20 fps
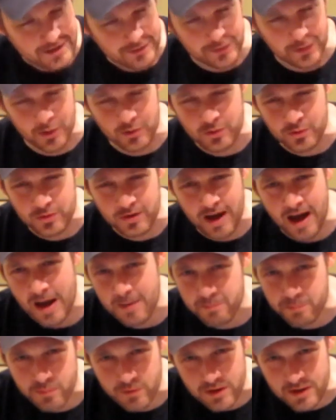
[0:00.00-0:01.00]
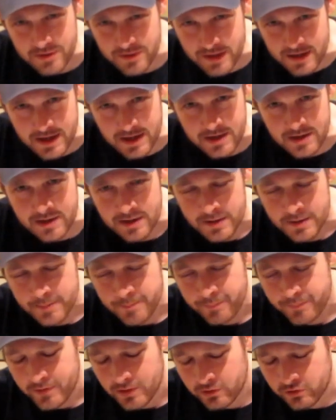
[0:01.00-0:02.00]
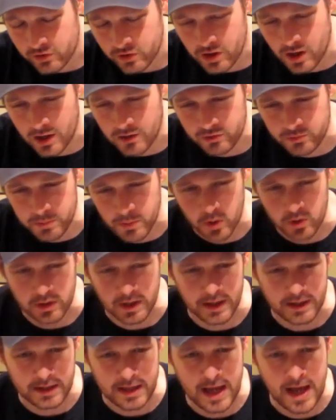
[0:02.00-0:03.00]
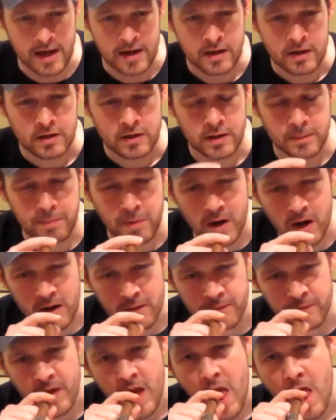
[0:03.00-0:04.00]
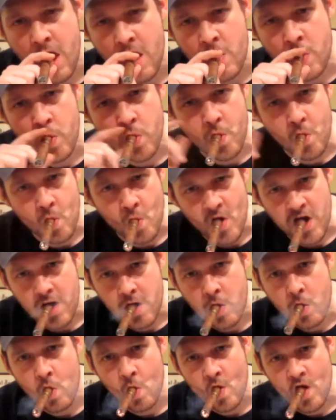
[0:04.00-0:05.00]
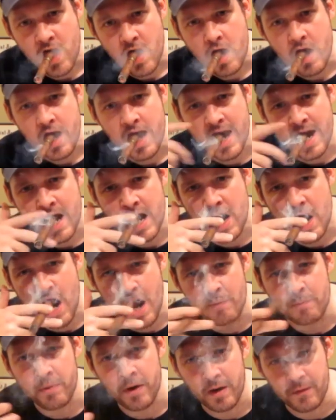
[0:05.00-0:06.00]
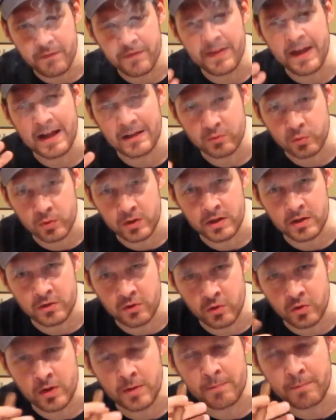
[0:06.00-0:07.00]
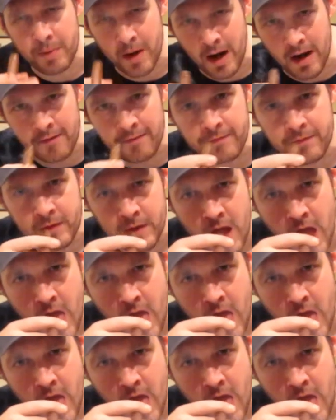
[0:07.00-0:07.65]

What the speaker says: So do not breathe in cigar smoke like that. You puff. See how I'm puffing? That's what you do. You puff.